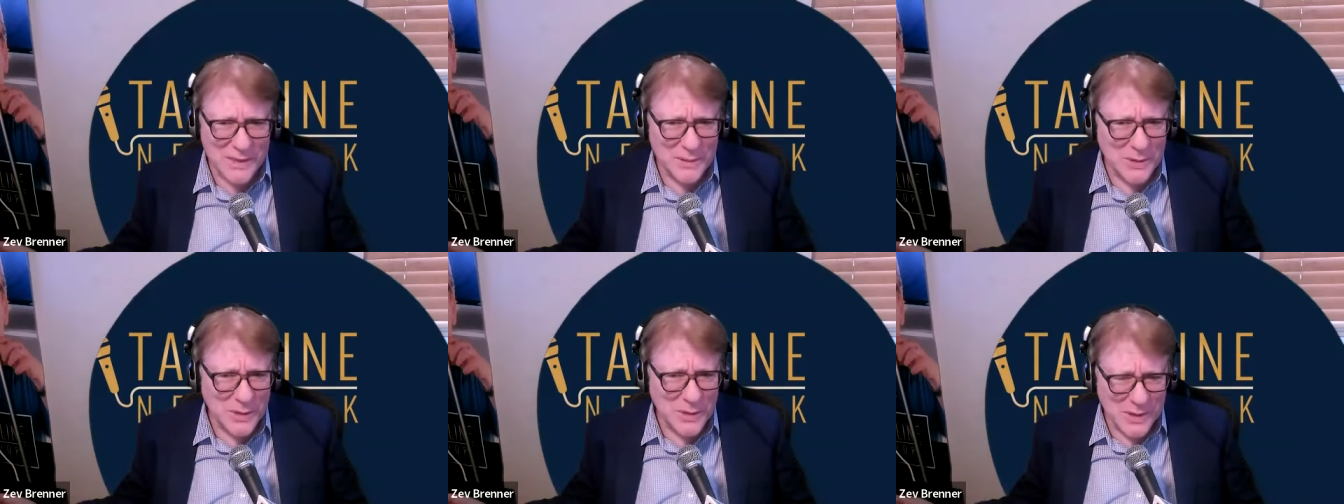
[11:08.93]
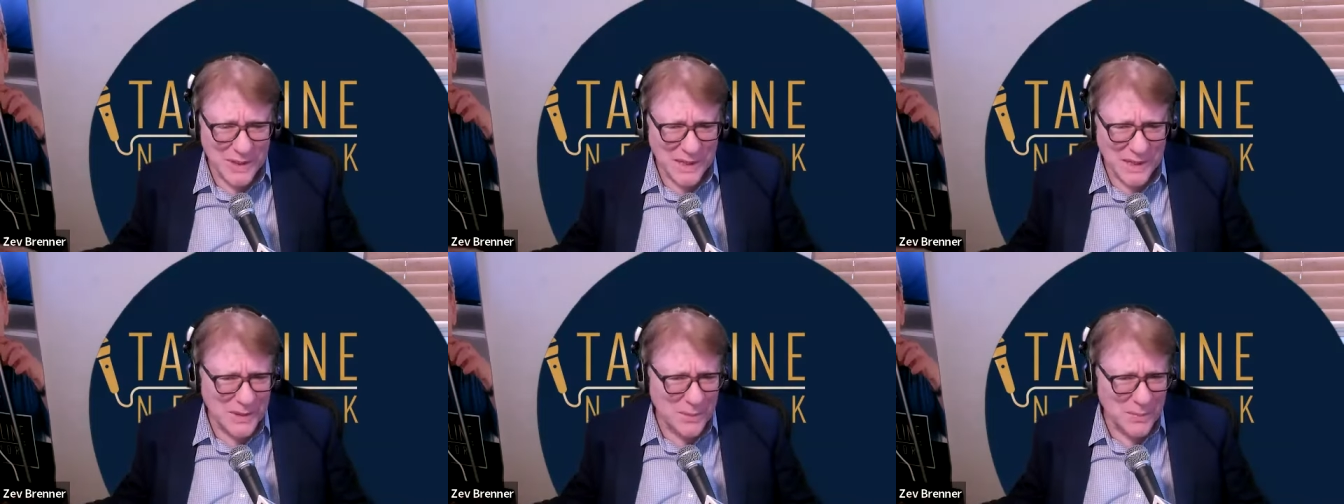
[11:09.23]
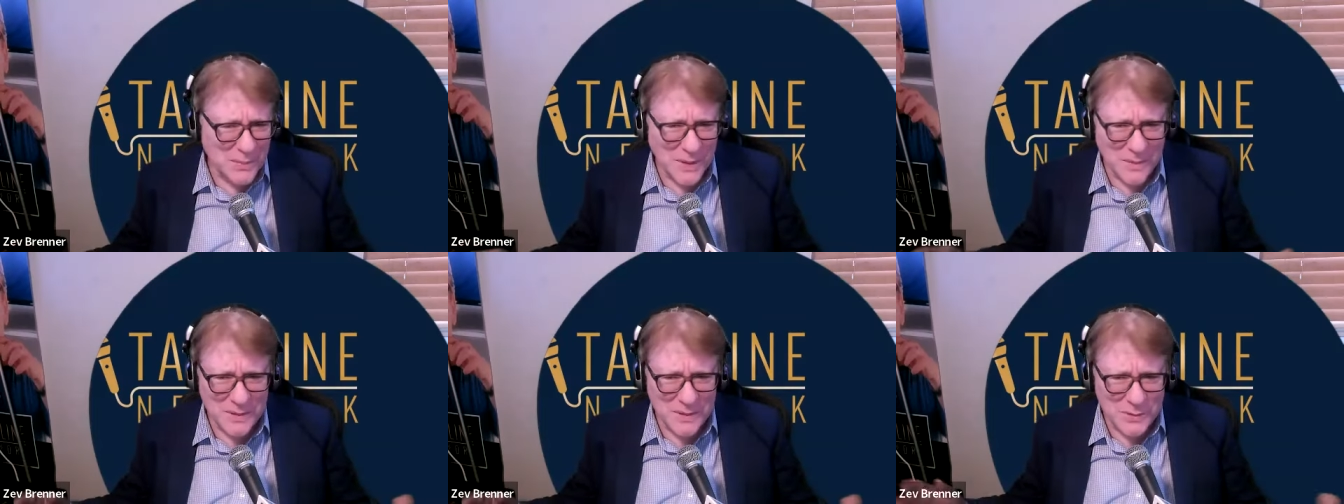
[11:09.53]
because go let the
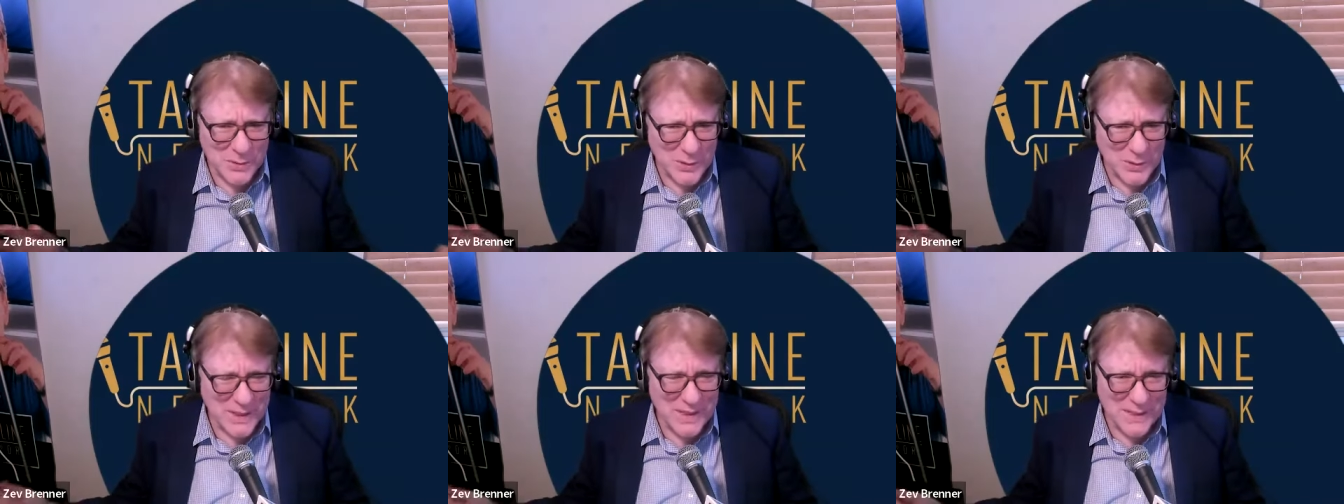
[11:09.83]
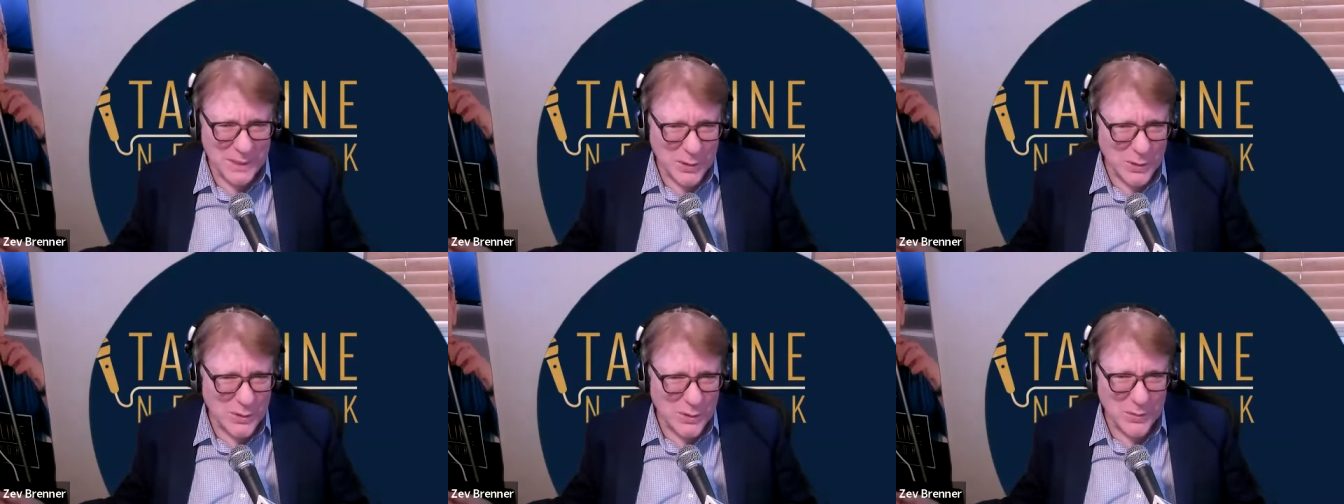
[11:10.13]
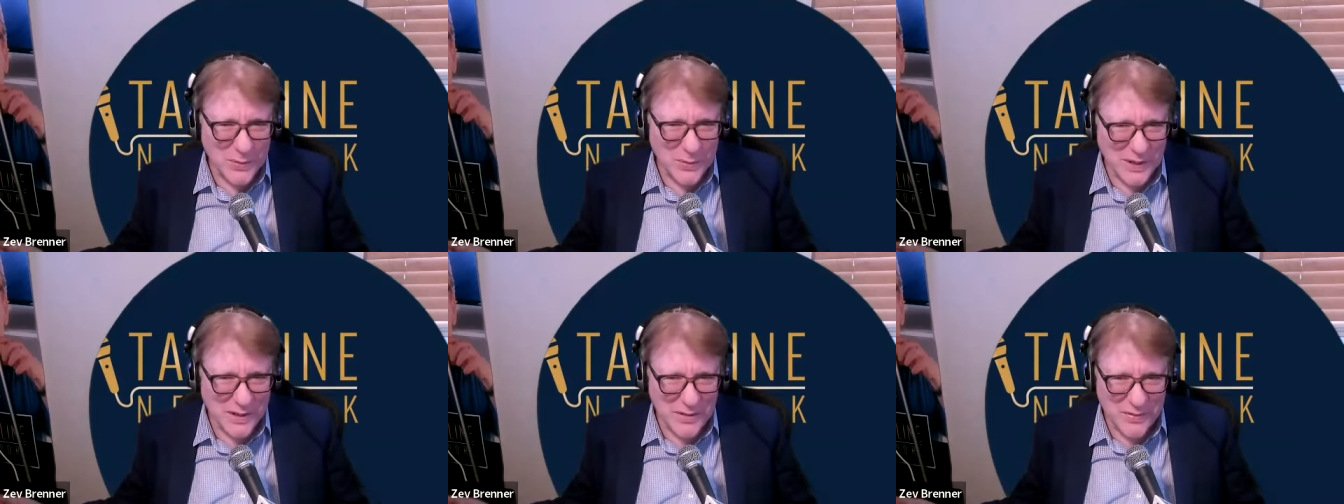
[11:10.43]
public school kids get all the
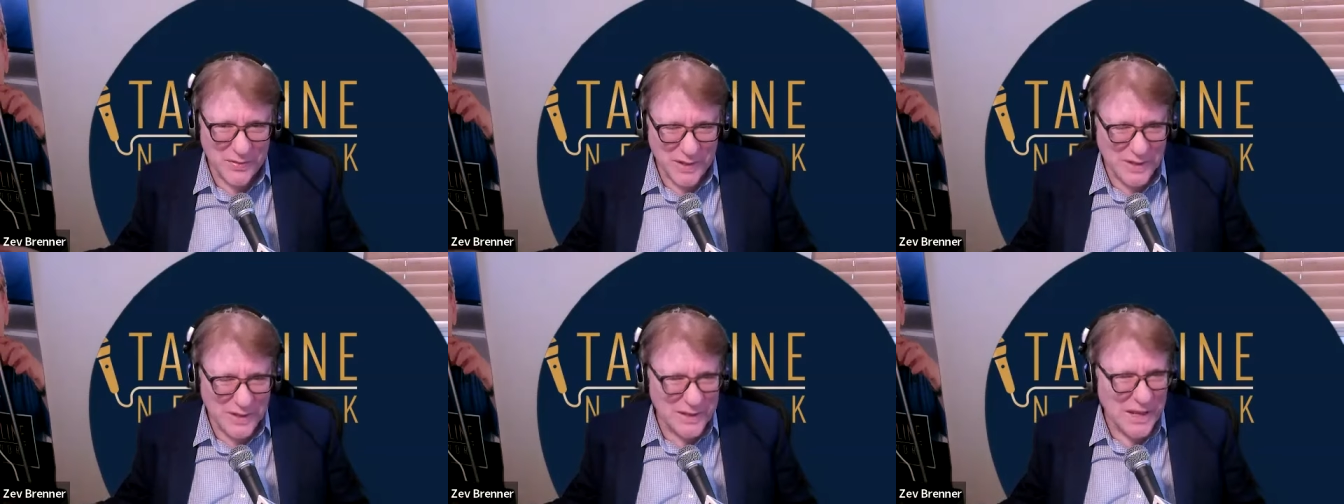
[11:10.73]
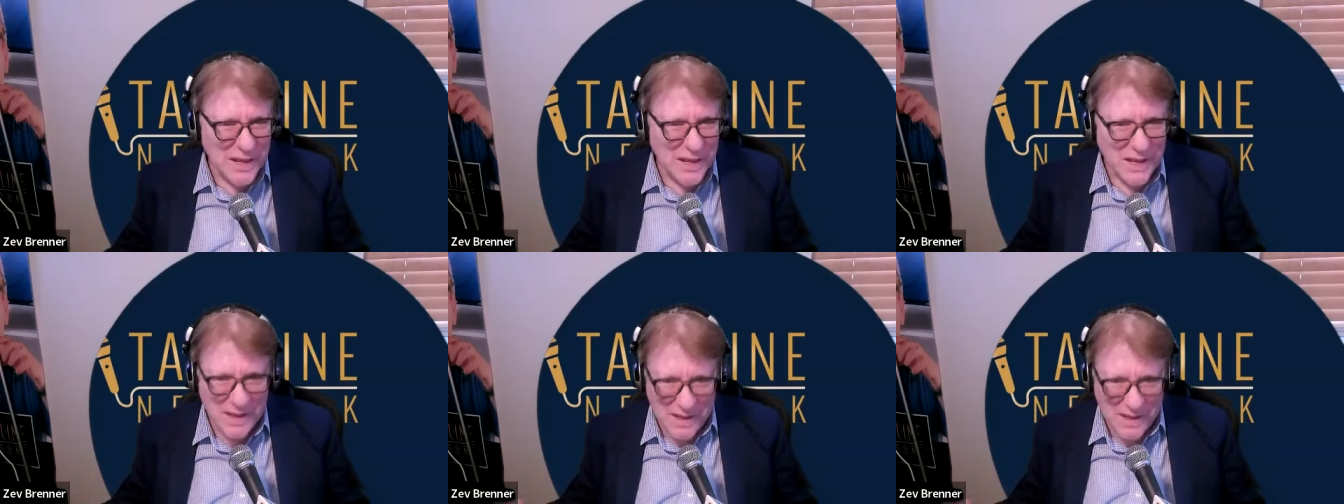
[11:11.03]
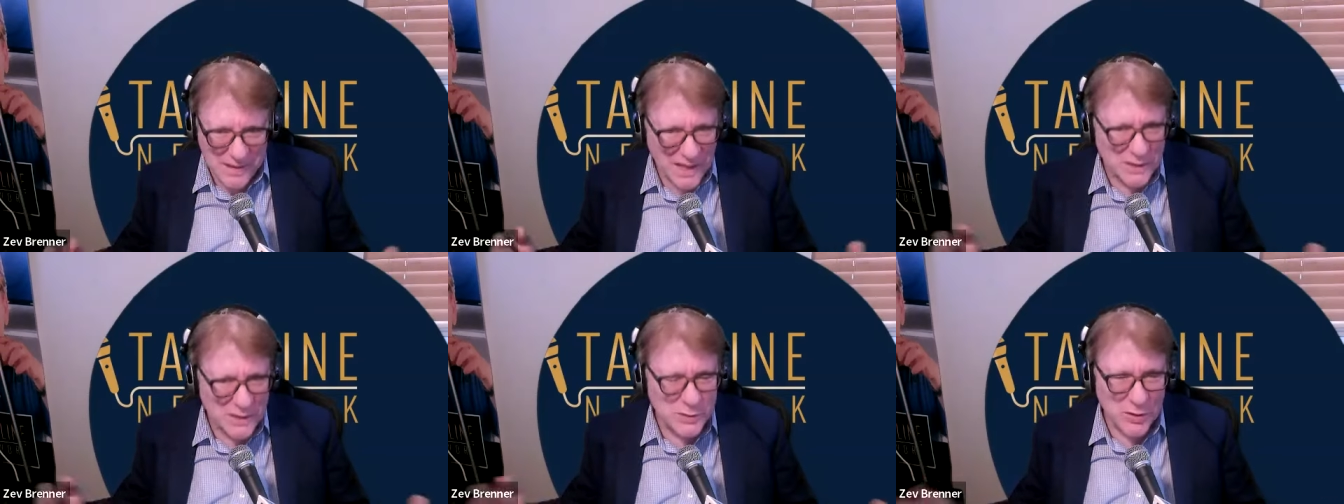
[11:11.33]
benefit, and
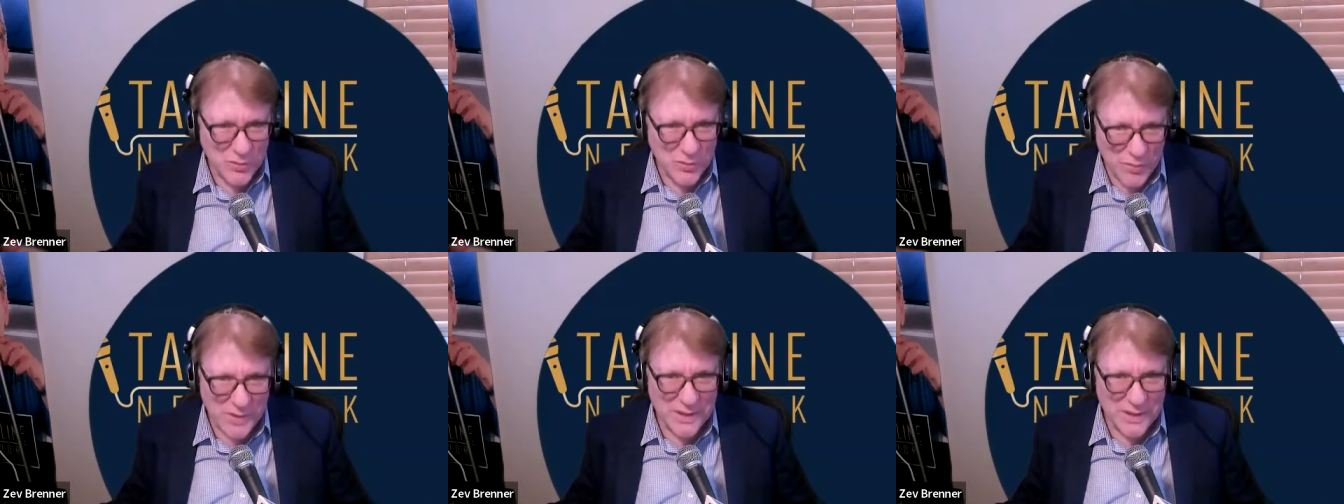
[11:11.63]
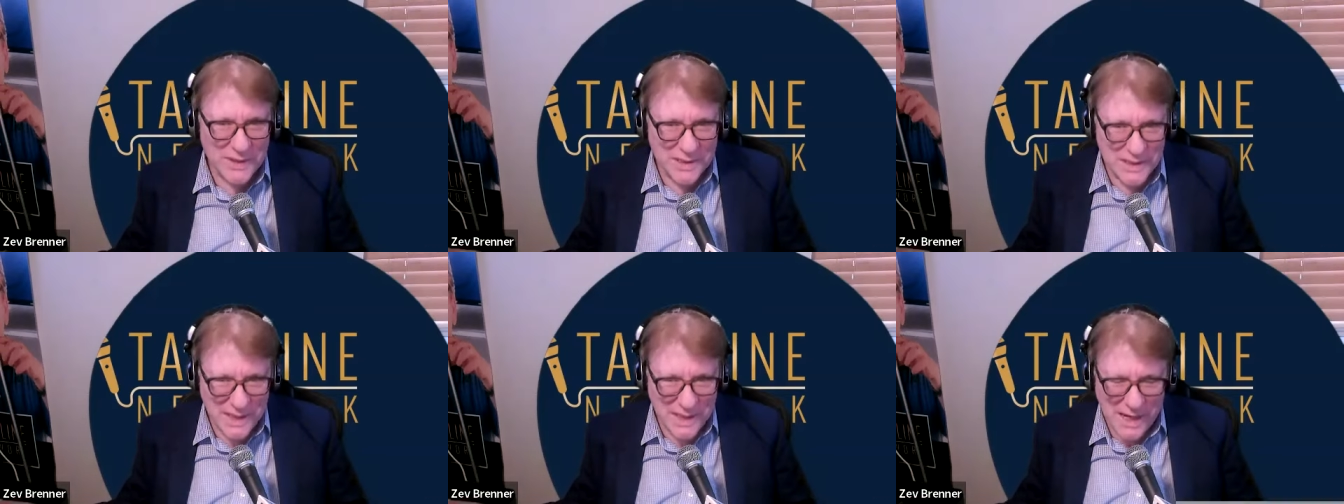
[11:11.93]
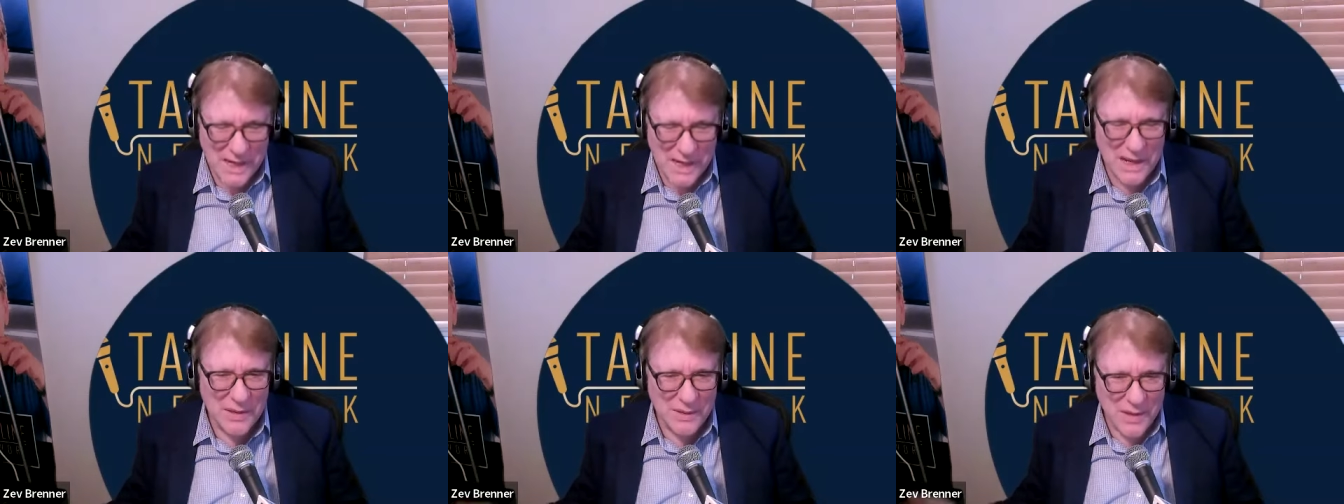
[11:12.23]
that's what they're really
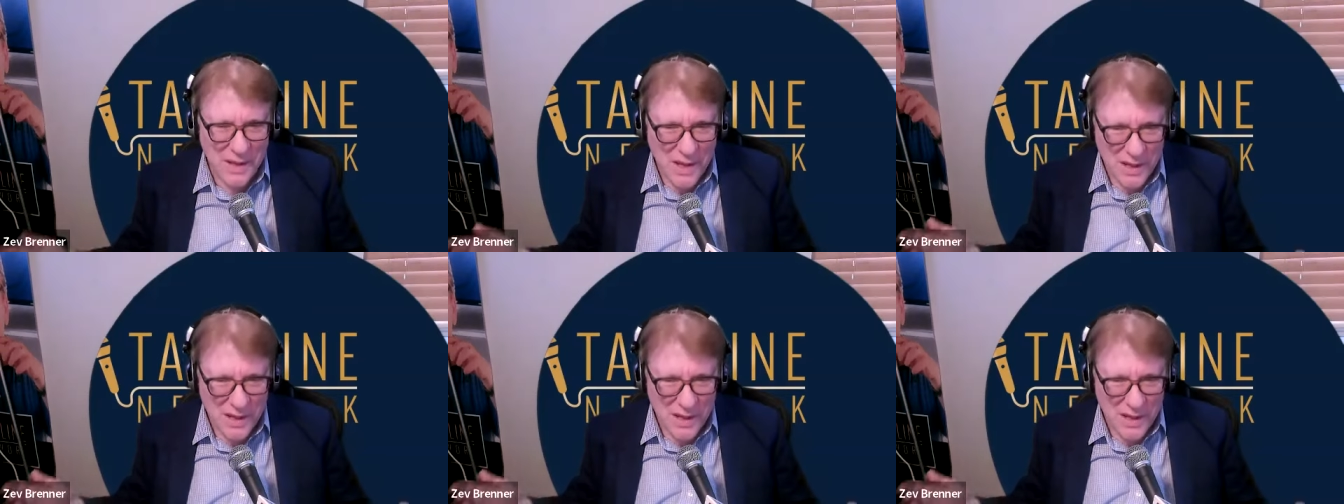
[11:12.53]
saying. And